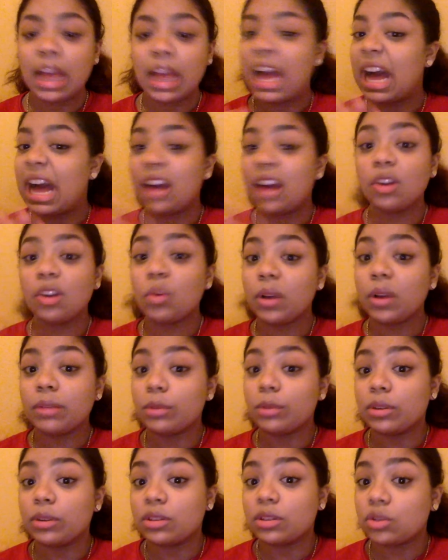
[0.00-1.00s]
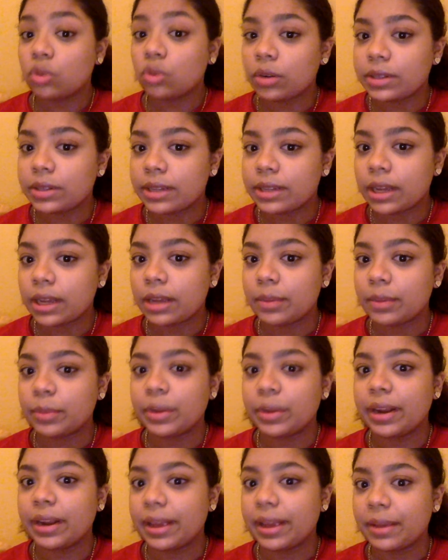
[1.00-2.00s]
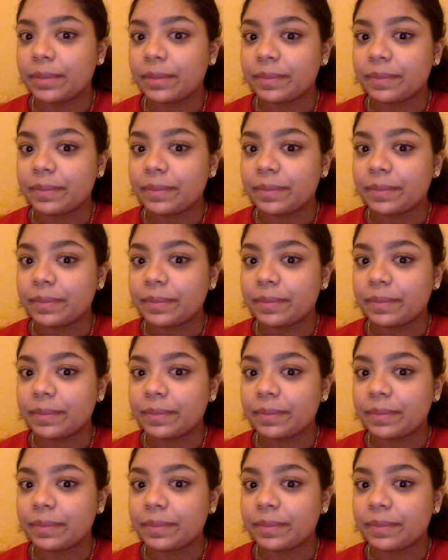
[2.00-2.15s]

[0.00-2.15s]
I don't know why I'm doing a story time, but I am.